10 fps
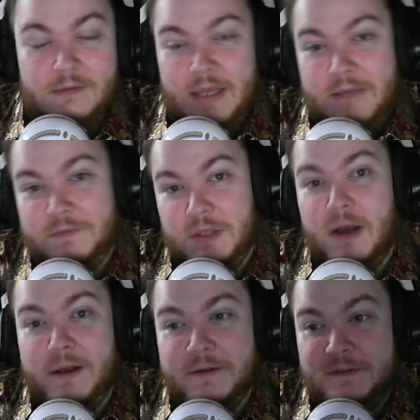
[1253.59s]
they've
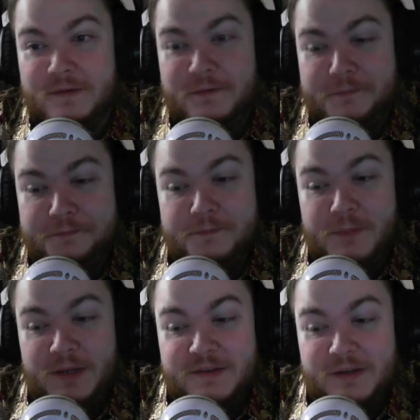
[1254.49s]
lost,
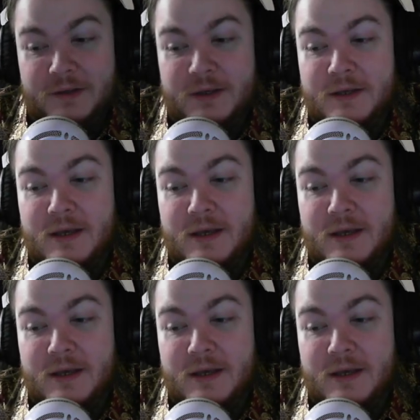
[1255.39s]
basically.